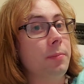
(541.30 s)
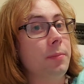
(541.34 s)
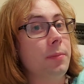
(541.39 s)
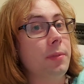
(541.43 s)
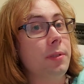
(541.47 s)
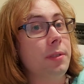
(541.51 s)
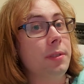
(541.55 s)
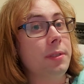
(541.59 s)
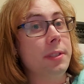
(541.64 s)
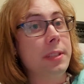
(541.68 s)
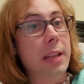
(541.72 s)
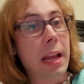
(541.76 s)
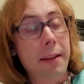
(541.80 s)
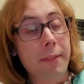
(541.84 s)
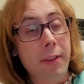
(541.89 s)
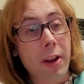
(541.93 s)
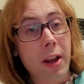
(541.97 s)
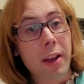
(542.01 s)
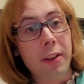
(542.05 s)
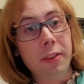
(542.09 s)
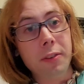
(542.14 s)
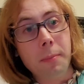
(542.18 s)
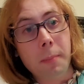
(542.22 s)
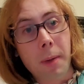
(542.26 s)
save it
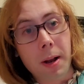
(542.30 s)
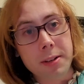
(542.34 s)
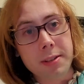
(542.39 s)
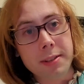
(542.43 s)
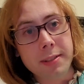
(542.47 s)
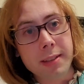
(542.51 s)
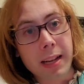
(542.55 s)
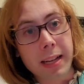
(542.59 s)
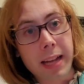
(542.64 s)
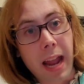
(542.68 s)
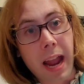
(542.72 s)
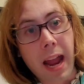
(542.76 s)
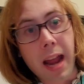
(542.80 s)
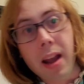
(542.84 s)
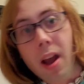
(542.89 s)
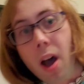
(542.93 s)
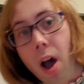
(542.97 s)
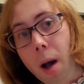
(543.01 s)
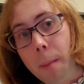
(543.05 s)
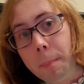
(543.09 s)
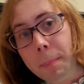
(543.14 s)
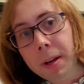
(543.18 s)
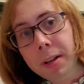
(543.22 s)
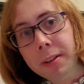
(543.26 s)
as much as I can
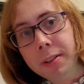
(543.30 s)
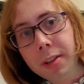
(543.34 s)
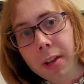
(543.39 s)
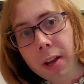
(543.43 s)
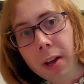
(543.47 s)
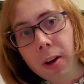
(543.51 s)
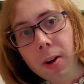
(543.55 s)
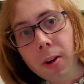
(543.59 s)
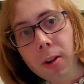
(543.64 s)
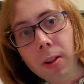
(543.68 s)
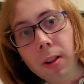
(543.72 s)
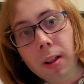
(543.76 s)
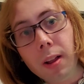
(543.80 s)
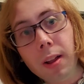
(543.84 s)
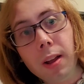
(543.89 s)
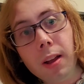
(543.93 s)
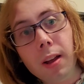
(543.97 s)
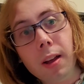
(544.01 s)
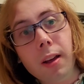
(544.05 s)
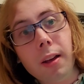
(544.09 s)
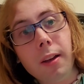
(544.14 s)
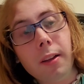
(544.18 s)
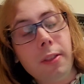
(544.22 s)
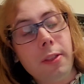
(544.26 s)
up until
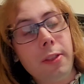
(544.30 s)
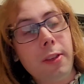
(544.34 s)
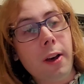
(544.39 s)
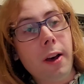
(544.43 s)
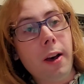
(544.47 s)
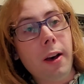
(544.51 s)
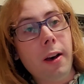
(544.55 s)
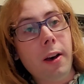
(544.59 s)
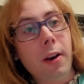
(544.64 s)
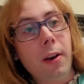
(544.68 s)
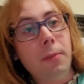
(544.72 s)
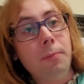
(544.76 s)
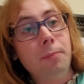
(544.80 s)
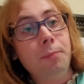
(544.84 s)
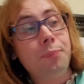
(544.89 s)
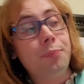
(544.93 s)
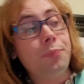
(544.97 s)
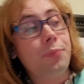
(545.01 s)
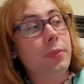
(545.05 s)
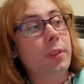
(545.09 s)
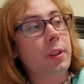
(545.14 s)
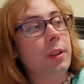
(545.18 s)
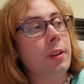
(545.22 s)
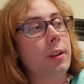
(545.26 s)
the
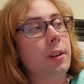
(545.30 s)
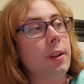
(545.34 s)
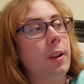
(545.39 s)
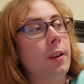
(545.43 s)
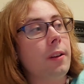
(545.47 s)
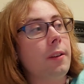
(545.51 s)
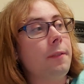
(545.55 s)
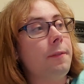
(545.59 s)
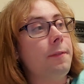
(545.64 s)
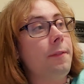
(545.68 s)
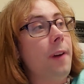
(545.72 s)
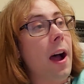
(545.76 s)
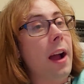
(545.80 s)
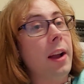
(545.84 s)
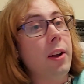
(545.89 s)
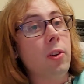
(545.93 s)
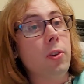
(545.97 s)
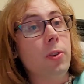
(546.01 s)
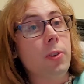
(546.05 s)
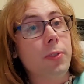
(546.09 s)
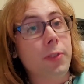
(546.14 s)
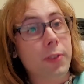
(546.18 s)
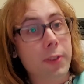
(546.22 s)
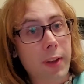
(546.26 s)

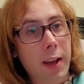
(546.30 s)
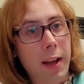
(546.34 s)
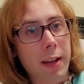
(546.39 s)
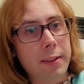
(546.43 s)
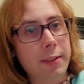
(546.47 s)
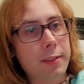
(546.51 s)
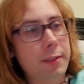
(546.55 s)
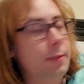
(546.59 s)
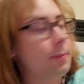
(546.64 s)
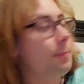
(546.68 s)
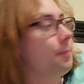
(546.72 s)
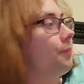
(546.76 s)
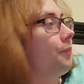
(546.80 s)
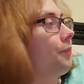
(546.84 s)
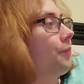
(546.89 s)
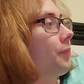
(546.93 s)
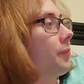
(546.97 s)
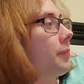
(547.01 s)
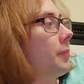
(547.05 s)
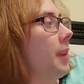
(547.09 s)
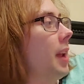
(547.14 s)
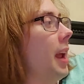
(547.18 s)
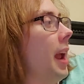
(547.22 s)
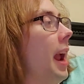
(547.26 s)
final 6.
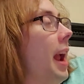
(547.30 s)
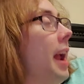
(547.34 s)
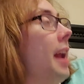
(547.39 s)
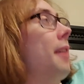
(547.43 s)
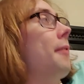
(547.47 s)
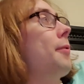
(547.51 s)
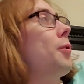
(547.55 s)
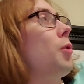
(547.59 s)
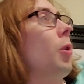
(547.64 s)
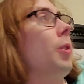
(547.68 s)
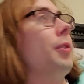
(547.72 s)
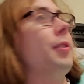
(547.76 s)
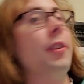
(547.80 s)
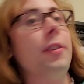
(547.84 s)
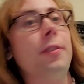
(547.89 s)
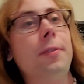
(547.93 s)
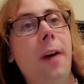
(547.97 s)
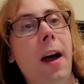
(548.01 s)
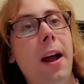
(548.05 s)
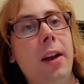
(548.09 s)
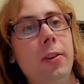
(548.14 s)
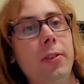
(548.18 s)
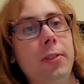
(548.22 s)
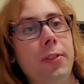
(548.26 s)
And of course, this
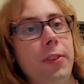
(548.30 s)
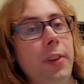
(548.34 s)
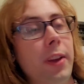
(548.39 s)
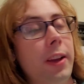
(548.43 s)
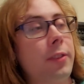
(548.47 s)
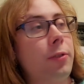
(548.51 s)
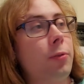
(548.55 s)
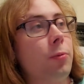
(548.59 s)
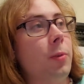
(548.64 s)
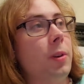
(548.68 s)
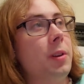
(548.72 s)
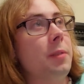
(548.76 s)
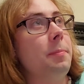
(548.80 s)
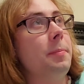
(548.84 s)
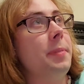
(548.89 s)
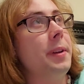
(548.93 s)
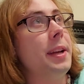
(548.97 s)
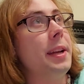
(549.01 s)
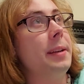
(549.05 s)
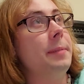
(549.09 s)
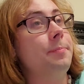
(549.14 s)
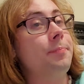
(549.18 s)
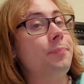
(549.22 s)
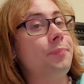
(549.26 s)
final 6 would
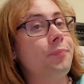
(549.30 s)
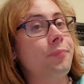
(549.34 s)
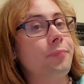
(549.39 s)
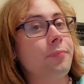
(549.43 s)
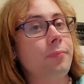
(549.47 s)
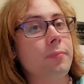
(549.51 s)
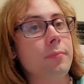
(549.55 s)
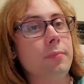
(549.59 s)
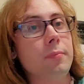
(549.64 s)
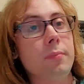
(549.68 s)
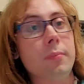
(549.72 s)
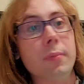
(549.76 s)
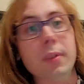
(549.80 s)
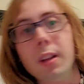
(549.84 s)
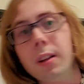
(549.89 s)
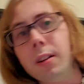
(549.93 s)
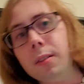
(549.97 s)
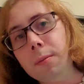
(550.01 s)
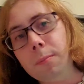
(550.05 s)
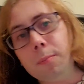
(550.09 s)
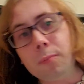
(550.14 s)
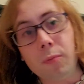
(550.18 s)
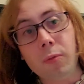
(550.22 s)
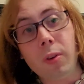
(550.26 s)
be,
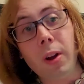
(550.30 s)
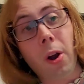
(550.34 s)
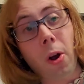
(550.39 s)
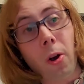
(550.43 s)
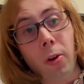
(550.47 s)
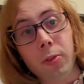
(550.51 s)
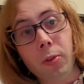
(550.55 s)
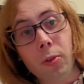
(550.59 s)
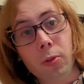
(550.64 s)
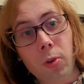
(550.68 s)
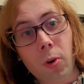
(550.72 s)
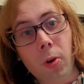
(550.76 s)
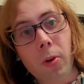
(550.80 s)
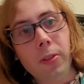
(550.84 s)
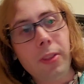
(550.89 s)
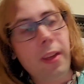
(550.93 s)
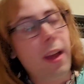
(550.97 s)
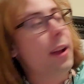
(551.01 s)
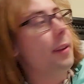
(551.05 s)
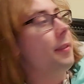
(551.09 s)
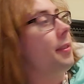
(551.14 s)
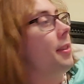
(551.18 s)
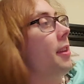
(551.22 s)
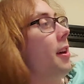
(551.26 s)
we are also told
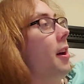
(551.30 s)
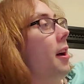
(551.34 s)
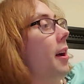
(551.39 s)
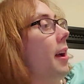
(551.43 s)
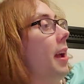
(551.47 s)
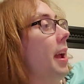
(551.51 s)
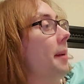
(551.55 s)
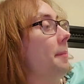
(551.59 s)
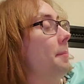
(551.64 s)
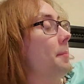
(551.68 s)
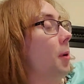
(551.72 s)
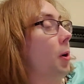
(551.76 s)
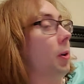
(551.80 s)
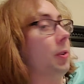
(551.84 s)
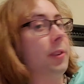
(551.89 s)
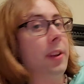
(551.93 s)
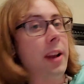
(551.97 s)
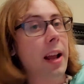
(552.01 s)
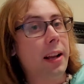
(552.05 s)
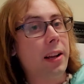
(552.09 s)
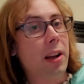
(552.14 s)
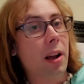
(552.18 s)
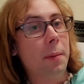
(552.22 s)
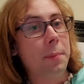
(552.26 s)
that the person
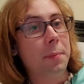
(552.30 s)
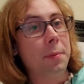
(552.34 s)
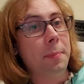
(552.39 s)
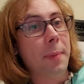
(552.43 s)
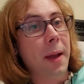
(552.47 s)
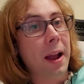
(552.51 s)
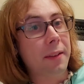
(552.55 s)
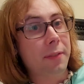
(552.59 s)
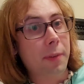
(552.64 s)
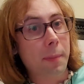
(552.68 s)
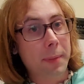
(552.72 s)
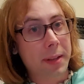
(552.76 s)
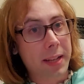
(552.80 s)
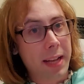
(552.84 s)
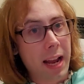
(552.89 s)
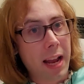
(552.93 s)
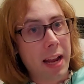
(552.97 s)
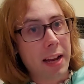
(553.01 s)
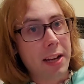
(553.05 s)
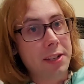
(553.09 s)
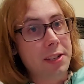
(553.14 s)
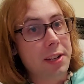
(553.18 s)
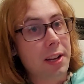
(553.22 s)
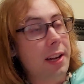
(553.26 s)
that comes back from the
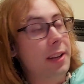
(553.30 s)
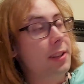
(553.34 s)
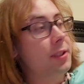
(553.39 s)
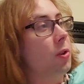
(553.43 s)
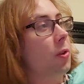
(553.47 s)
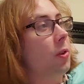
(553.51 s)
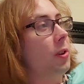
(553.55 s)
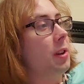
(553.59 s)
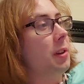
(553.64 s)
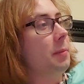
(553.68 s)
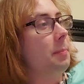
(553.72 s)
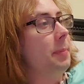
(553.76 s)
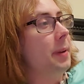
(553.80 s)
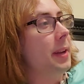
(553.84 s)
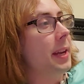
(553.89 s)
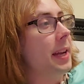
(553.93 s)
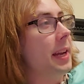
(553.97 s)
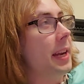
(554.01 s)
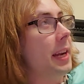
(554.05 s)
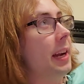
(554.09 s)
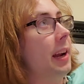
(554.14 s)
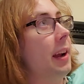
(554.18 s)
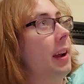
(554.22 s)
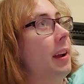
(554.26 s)
edge, it's going to
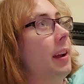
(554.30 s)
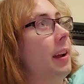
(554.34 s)
be